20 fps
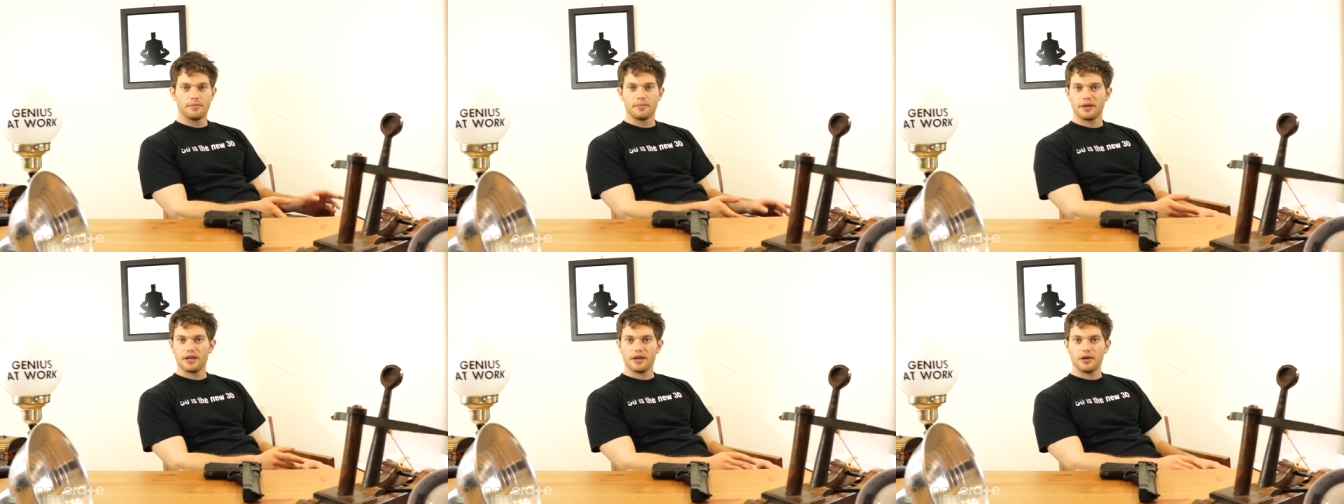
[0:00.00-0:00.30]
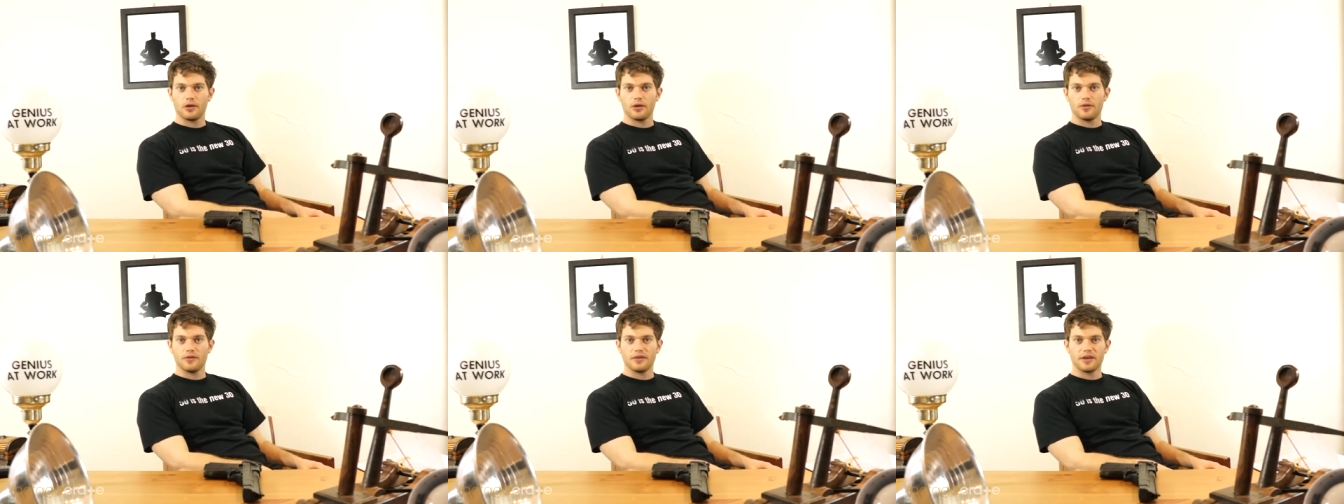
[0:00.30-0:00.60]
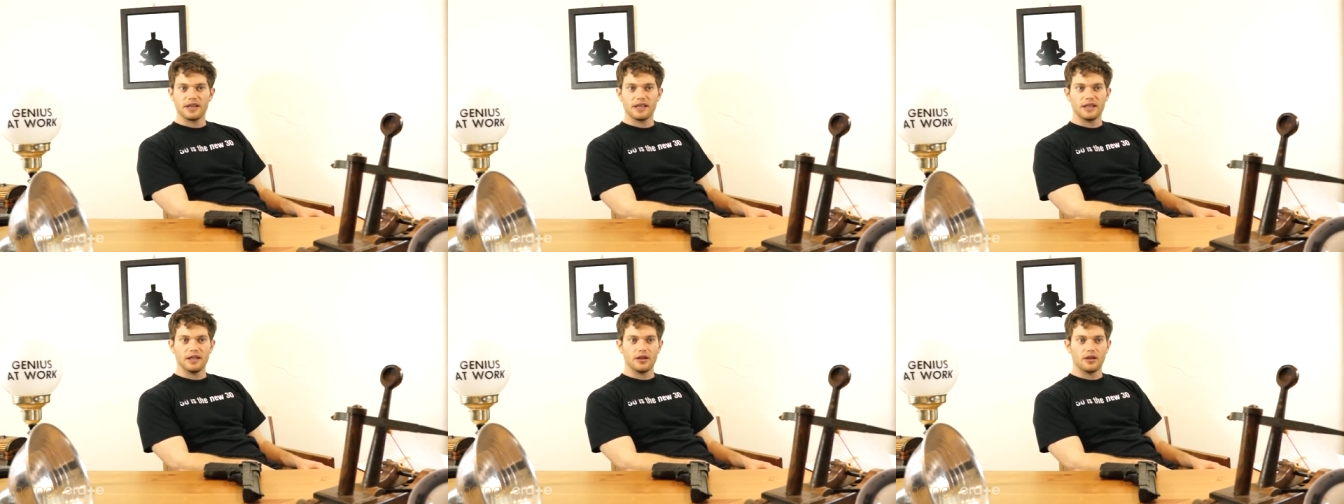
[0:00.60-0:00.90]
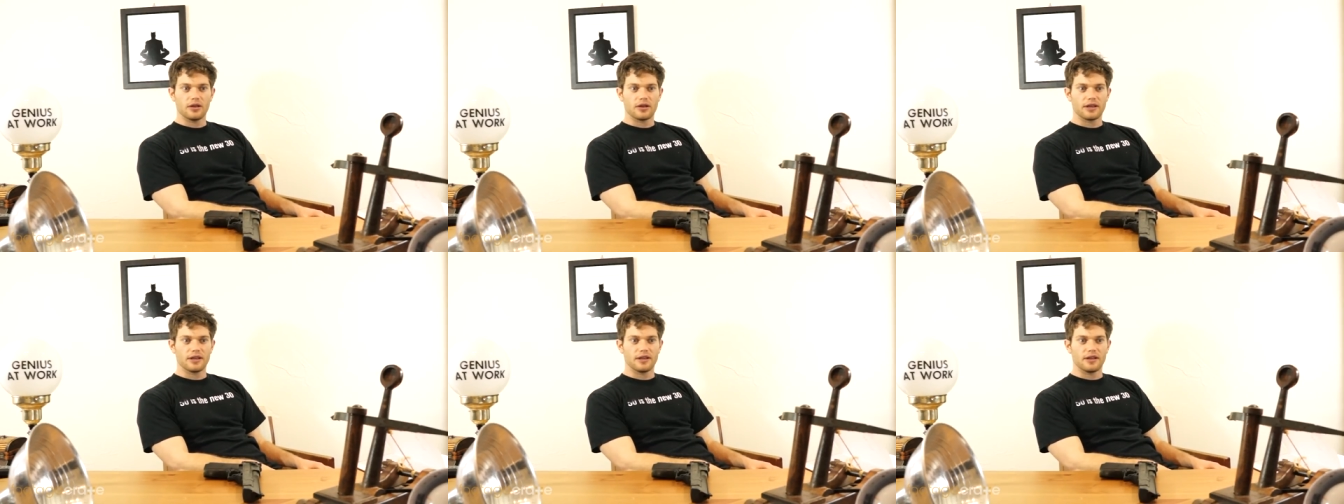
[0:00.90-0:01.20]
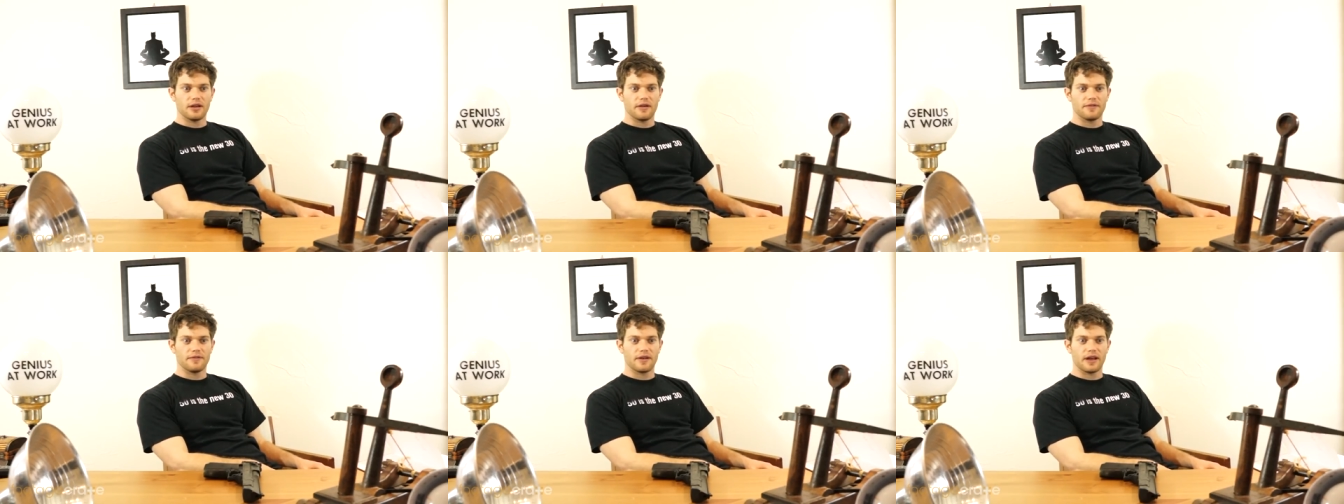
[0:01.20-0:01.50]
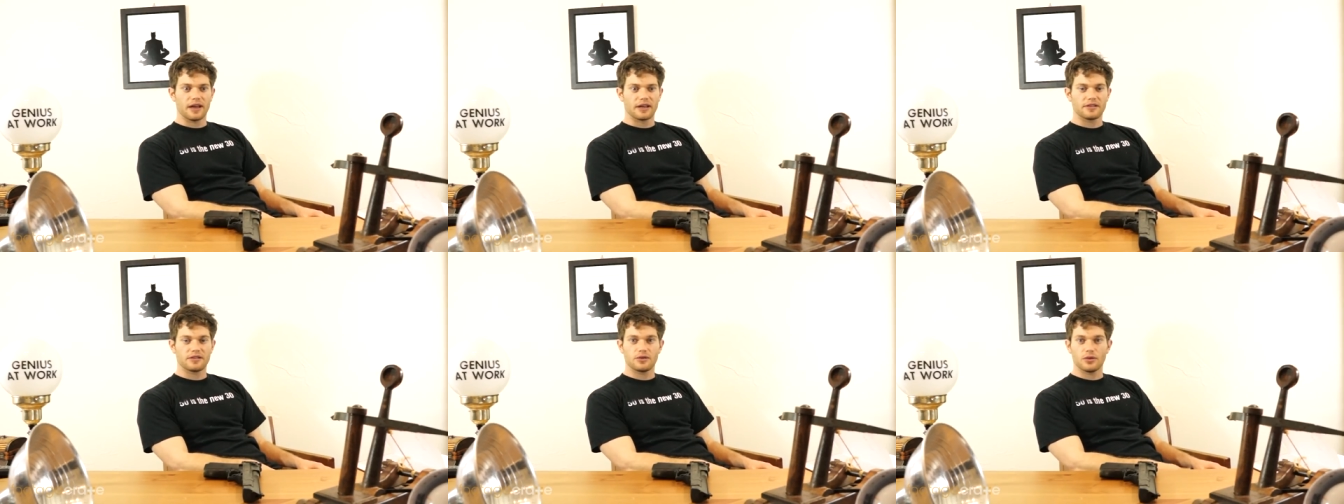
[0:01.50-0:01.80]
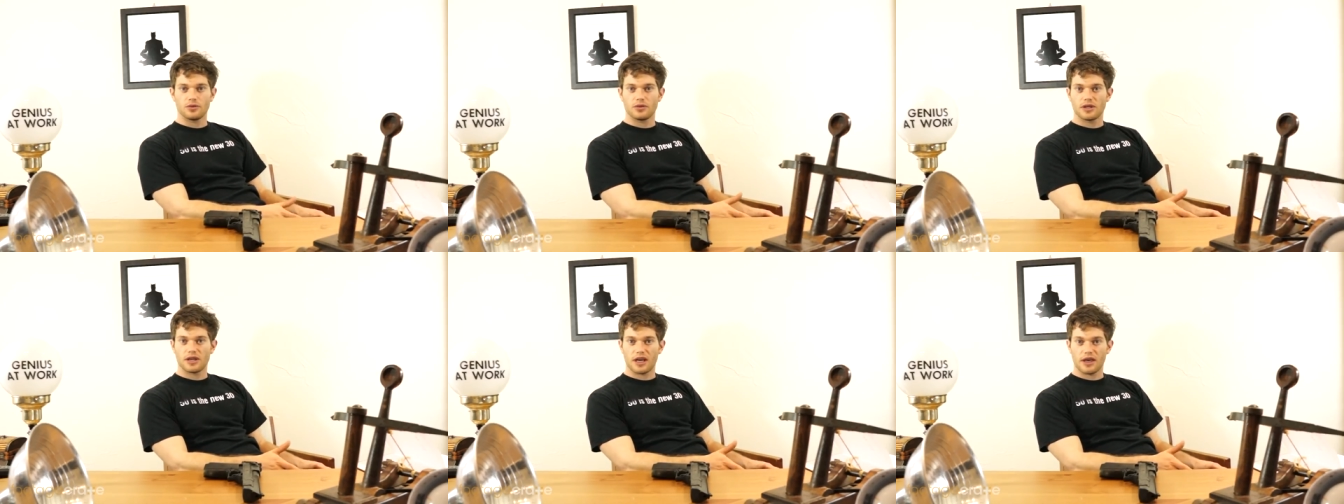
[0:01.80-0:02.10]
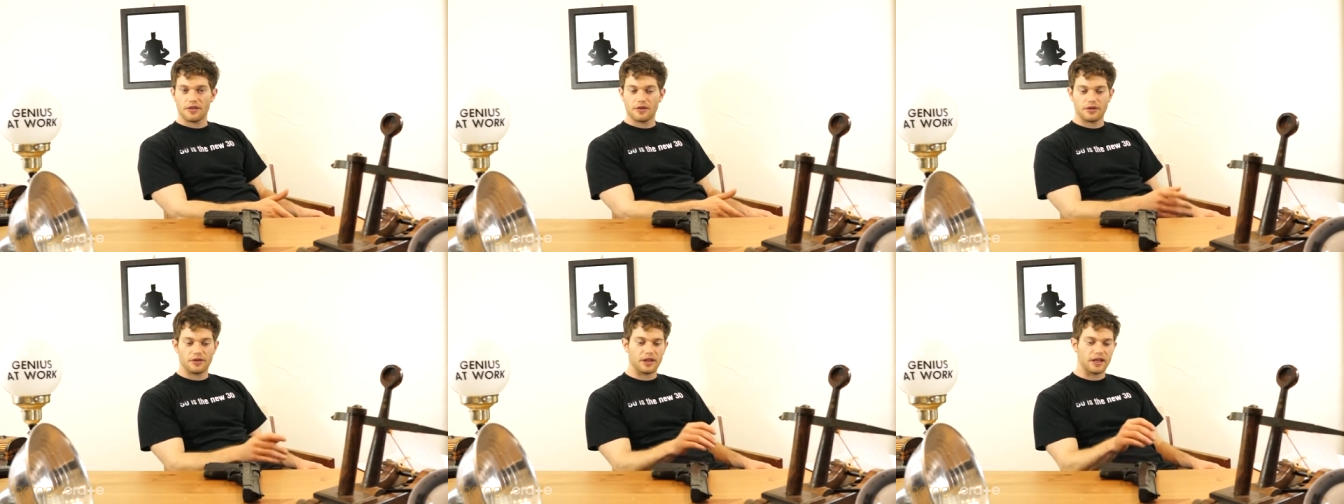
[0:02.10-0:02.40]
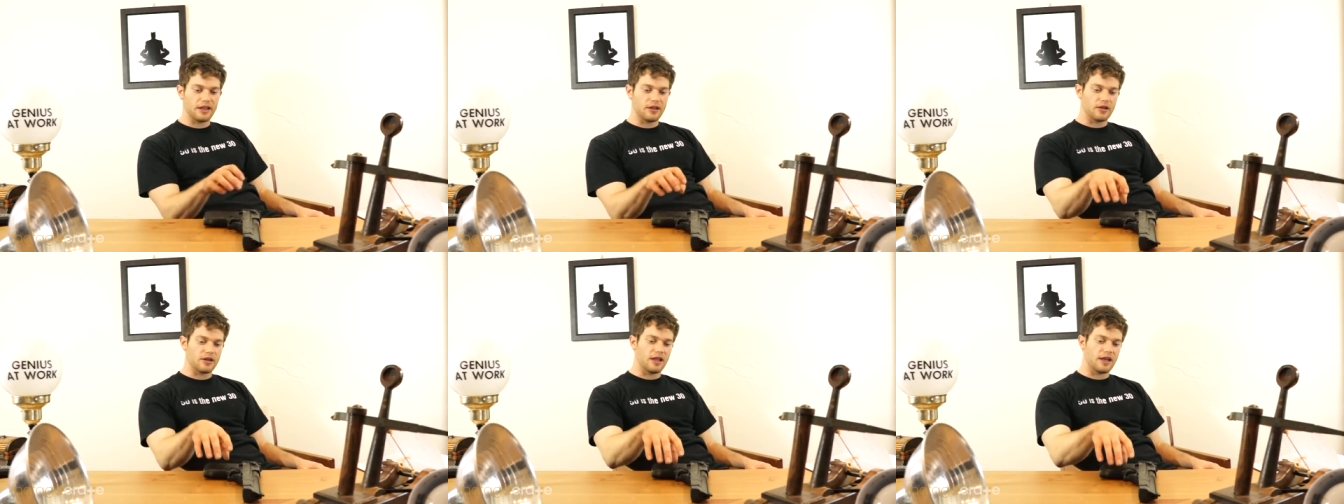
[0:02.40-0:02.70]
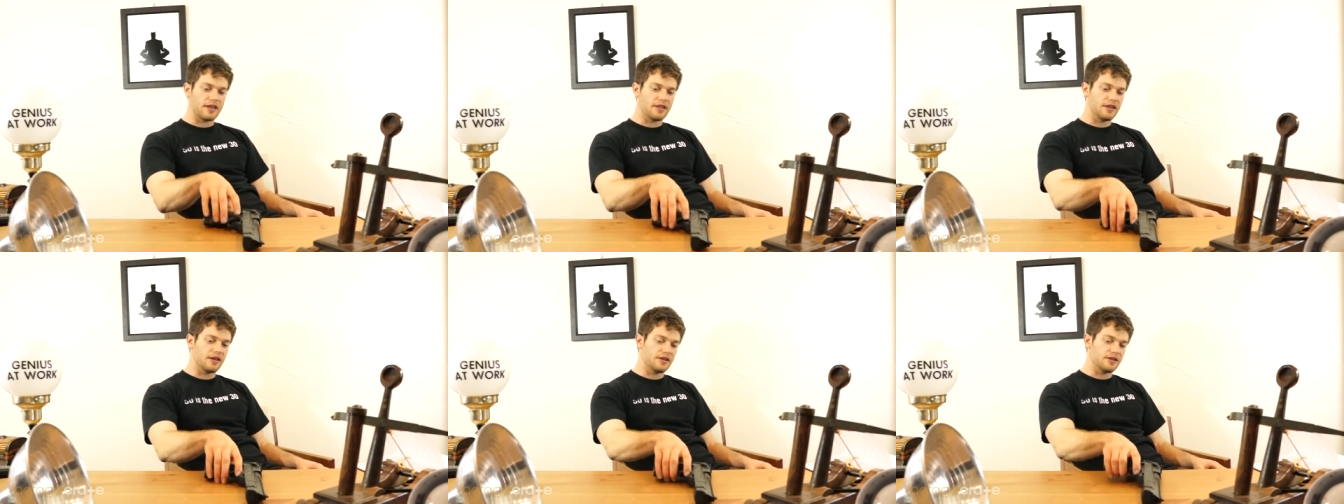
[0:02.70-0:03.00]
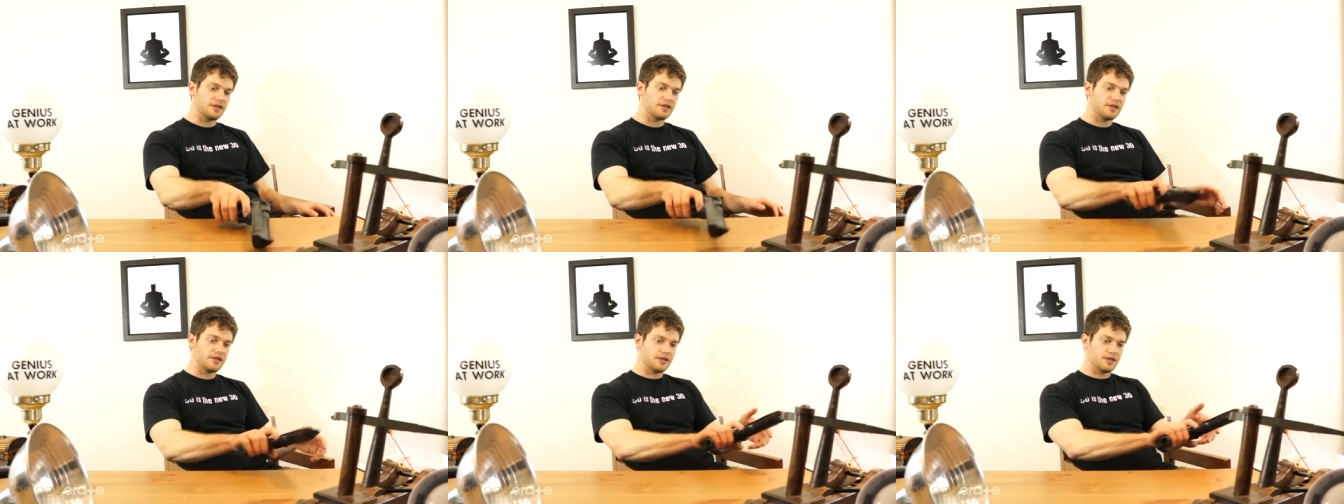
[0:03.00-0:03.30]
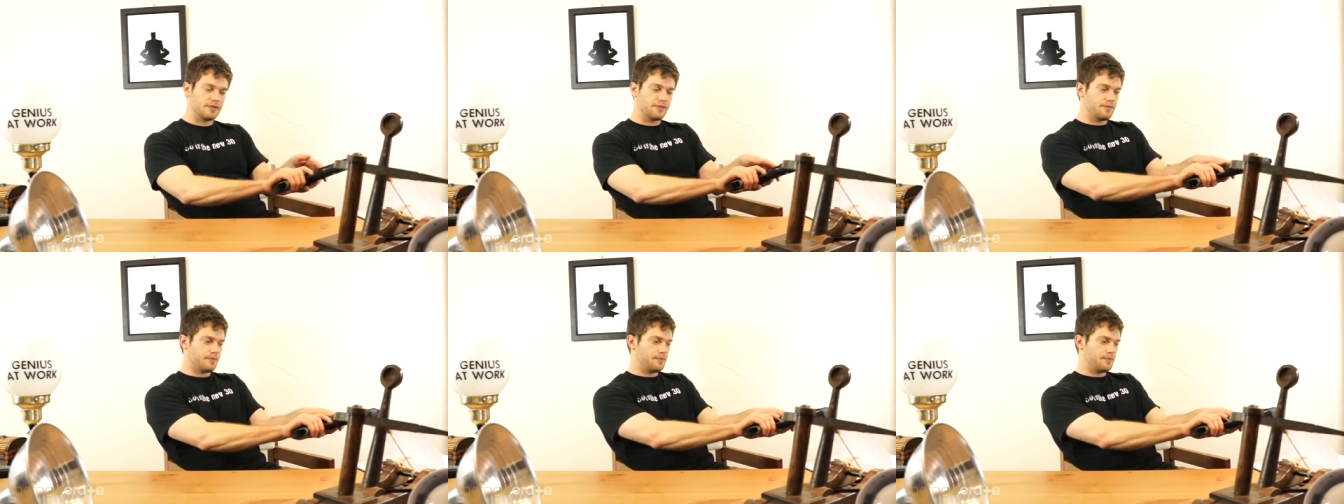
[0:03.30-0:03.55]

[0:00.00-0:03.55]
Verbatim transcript: POV looking effect. So together they look like this.